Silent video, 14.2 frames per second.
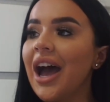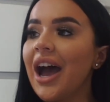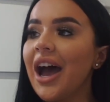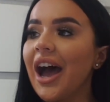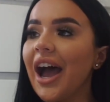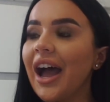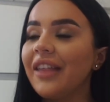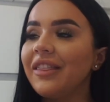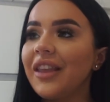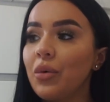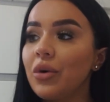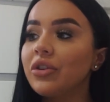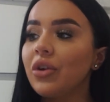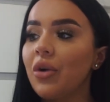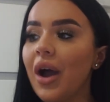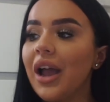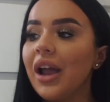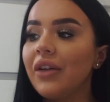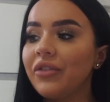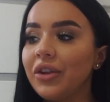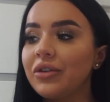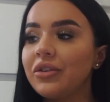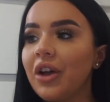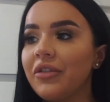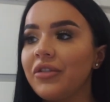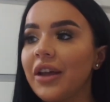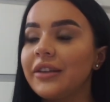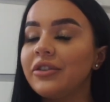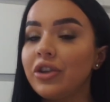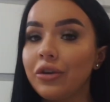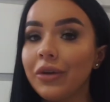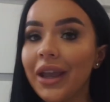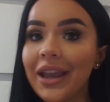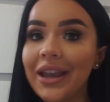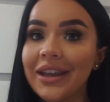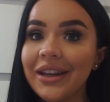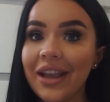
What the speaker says: And there was quite a few stuff that's new in.